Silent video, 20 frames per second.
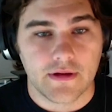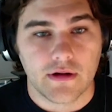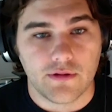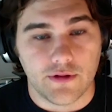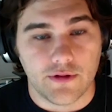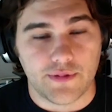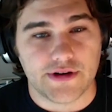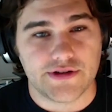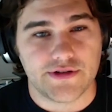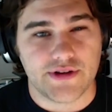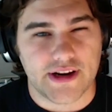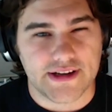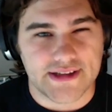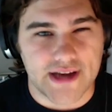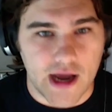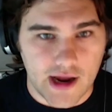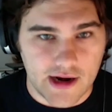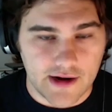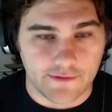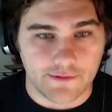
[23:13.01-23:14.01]
We've been doing a
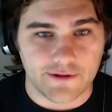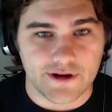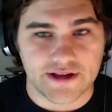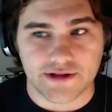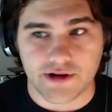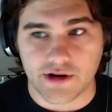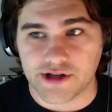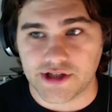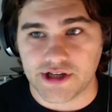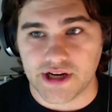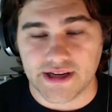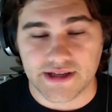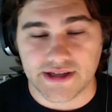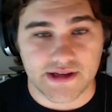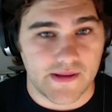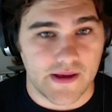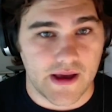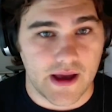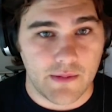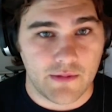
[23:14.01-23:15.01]
ton of research into
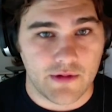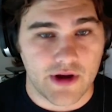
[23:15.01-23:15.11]
them.